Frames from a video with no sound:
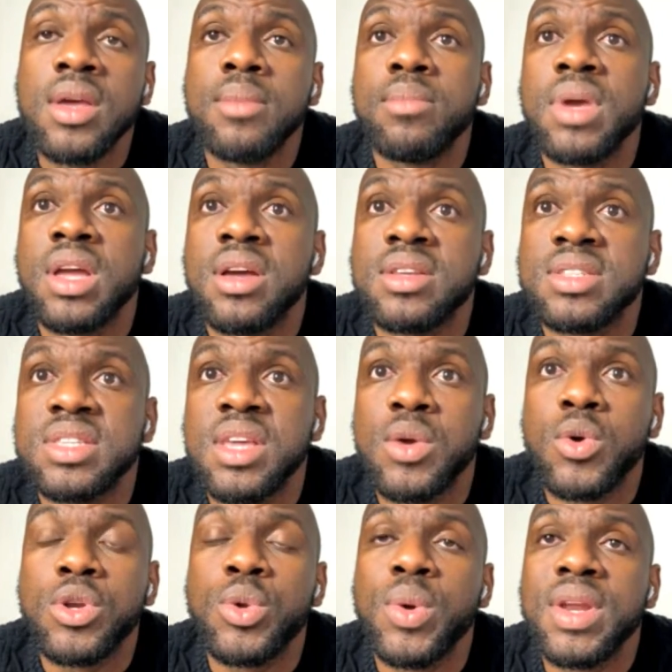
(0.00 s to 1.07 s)
because they
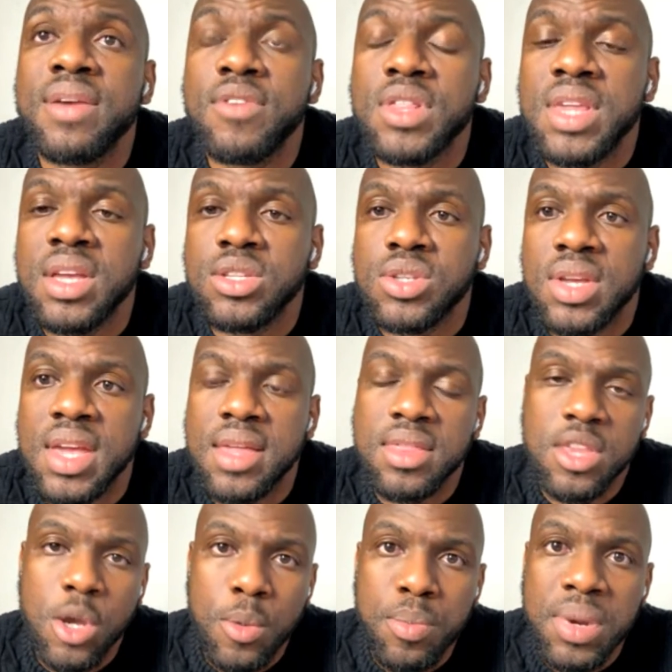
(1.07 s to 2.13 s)
were doing everything to get
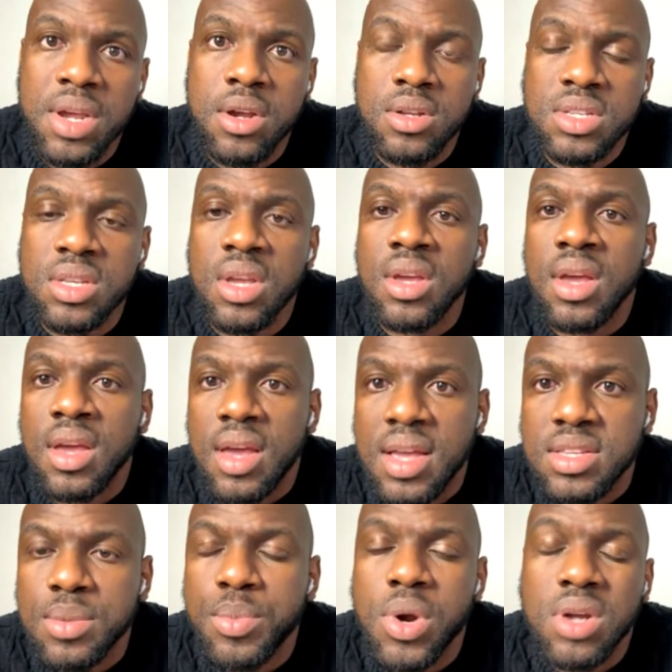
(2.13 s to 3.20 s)
their players
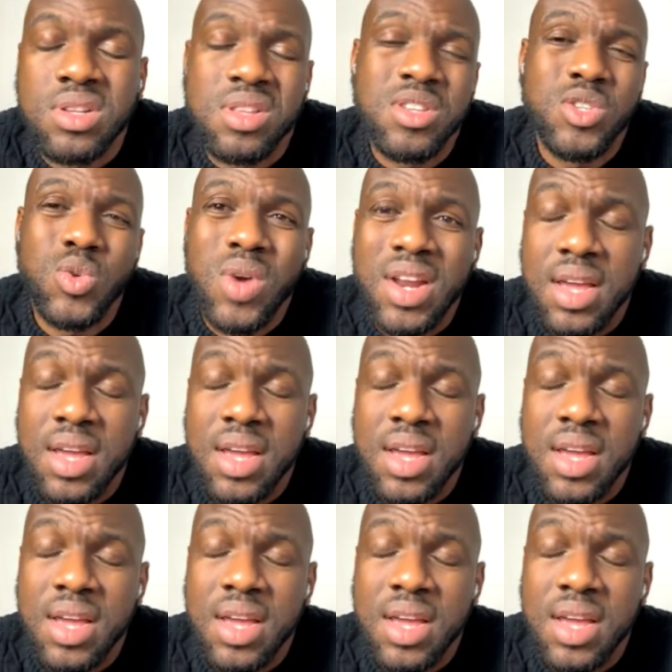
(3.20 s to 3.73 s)
as a part of the squad.